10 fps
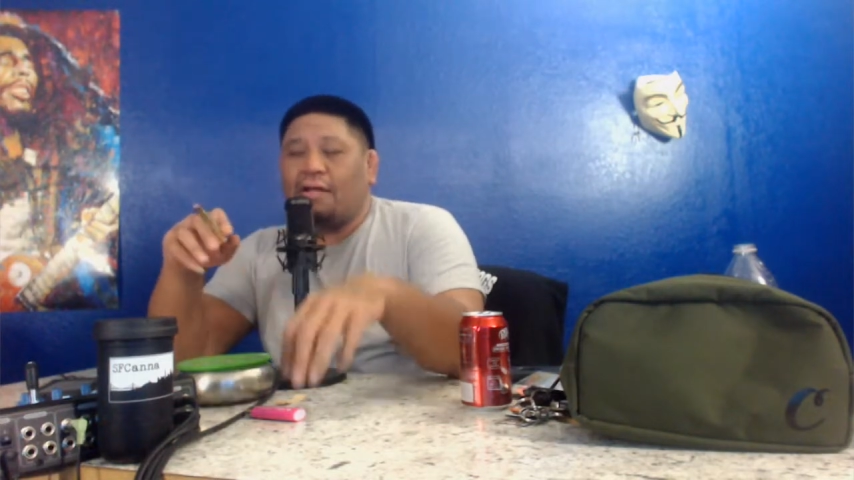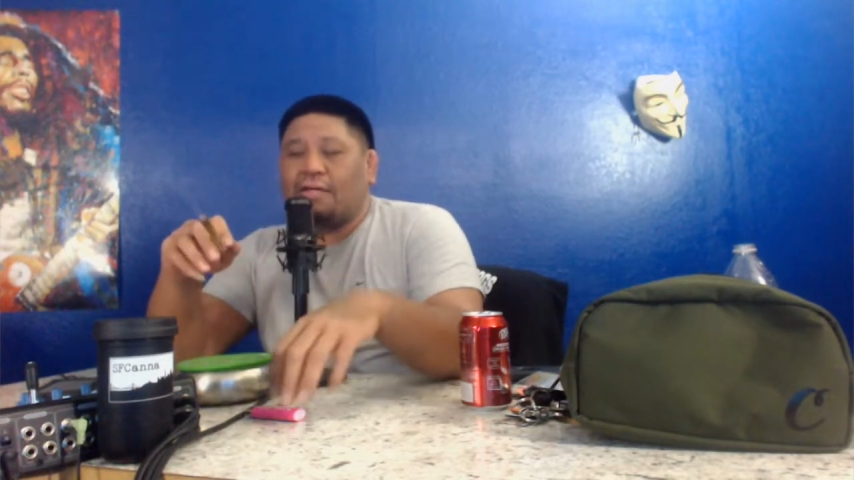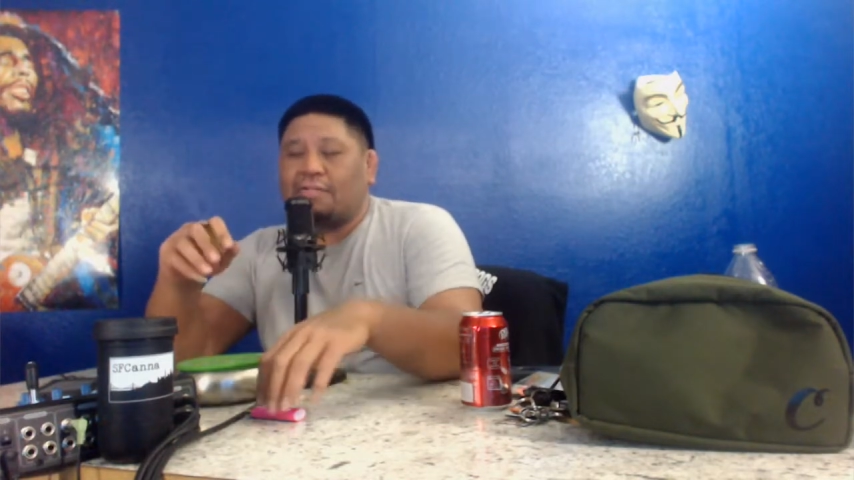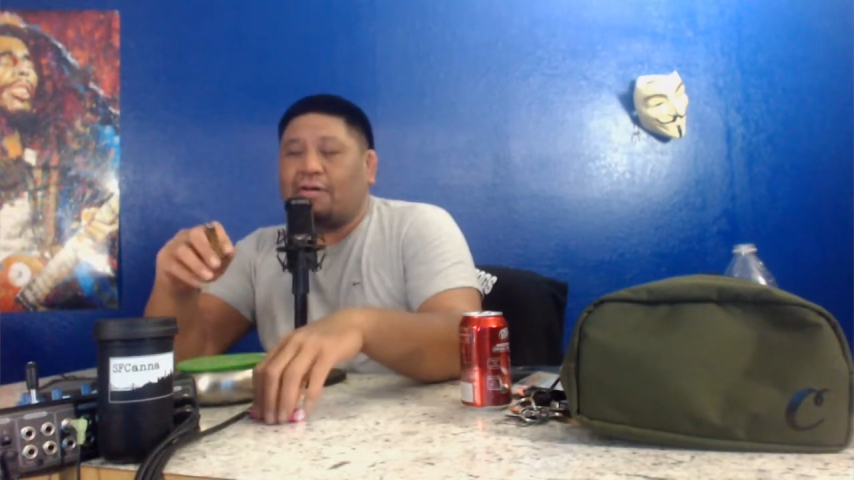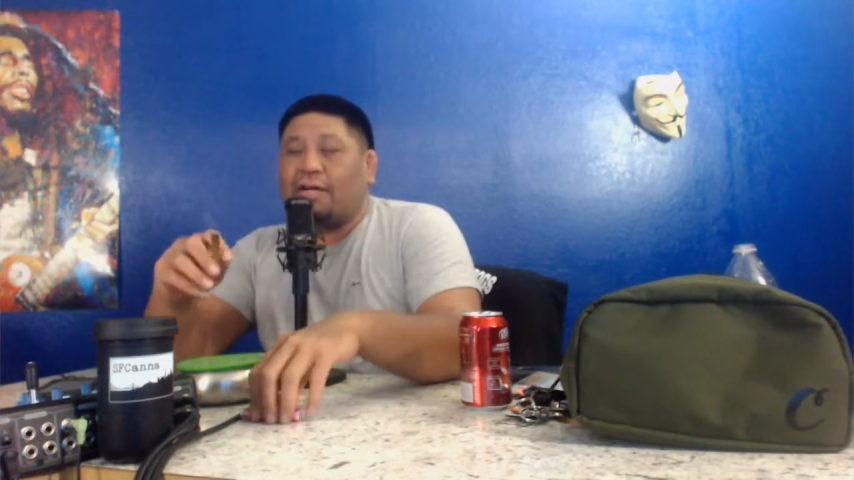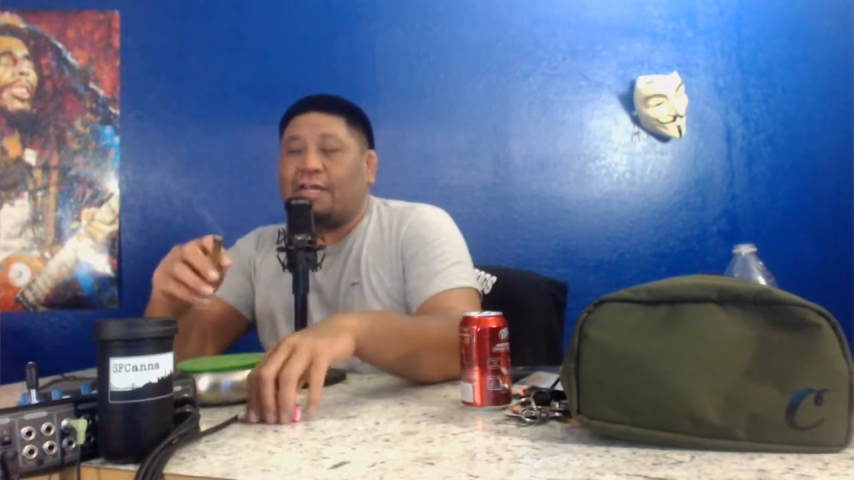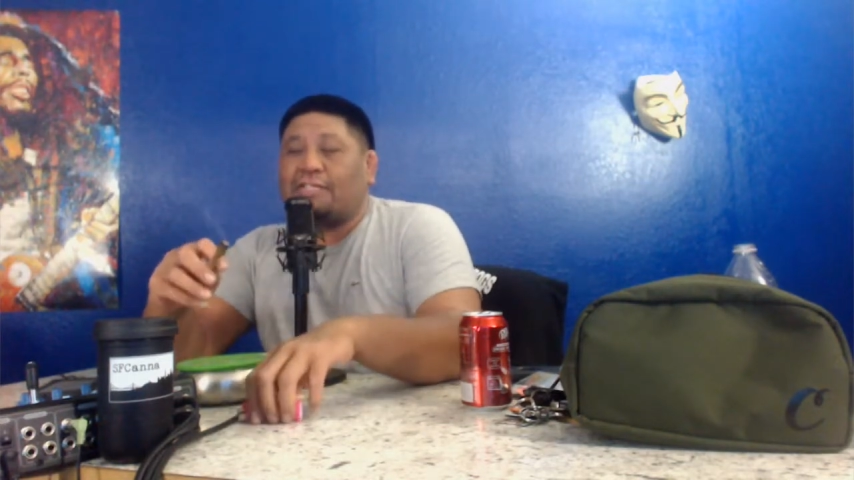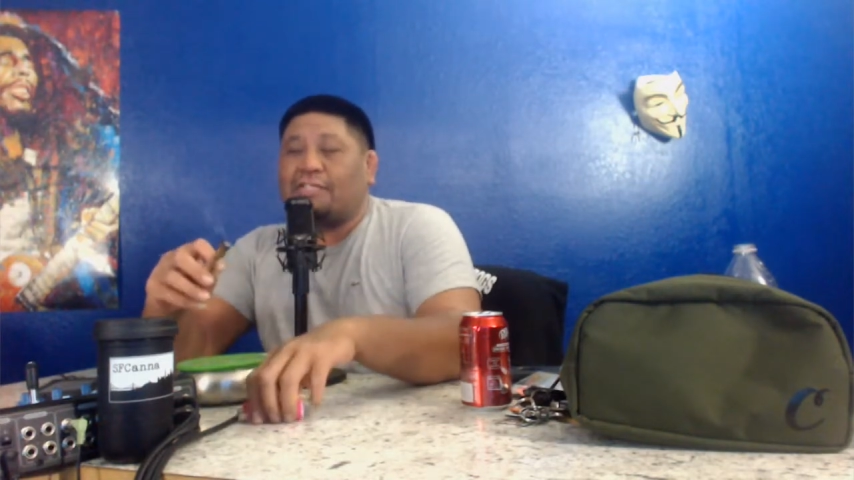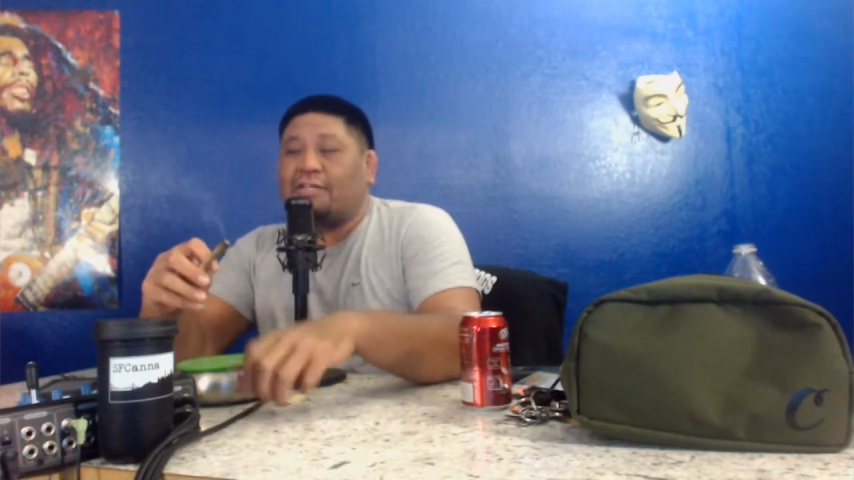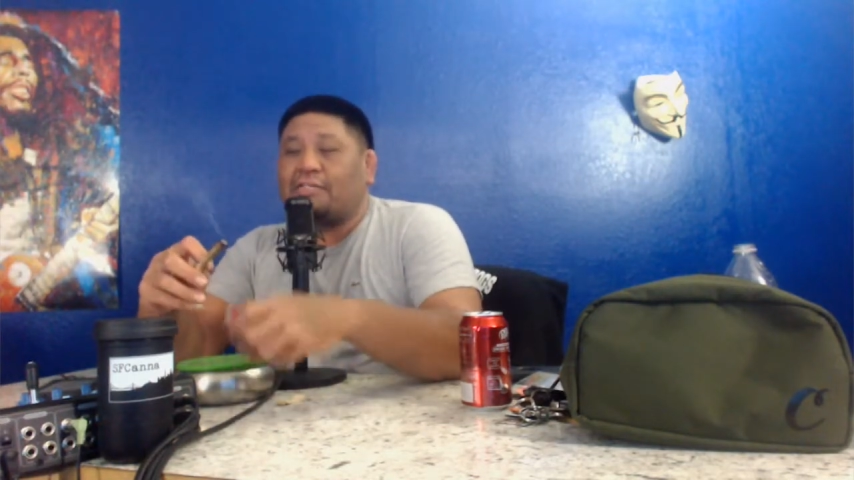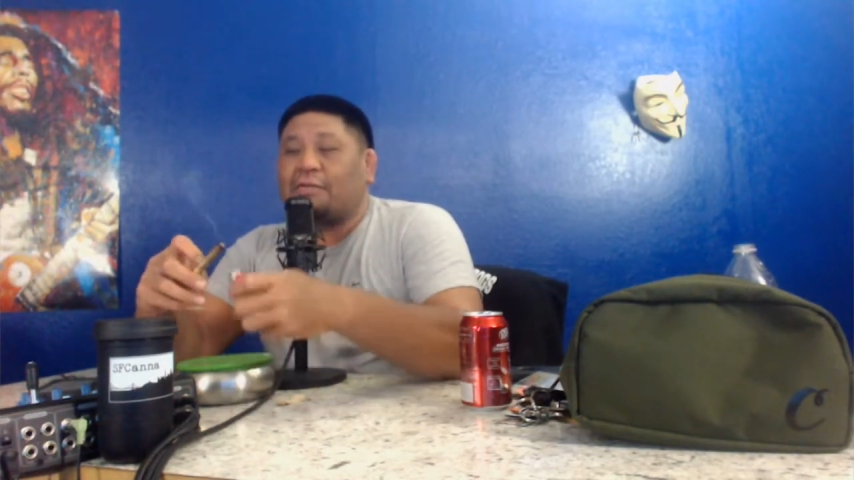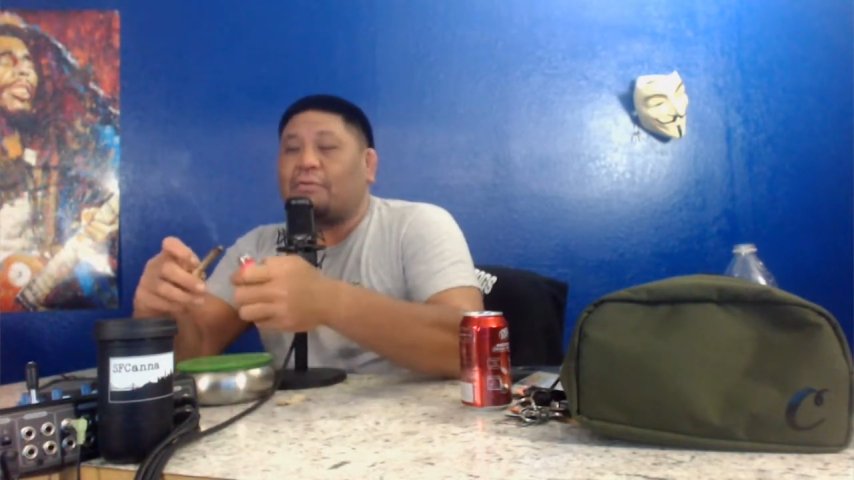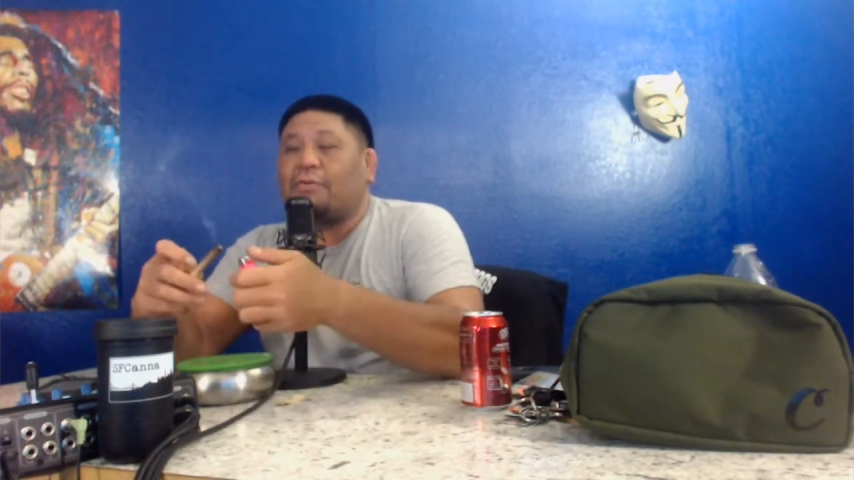Because a lot of that shit doesn't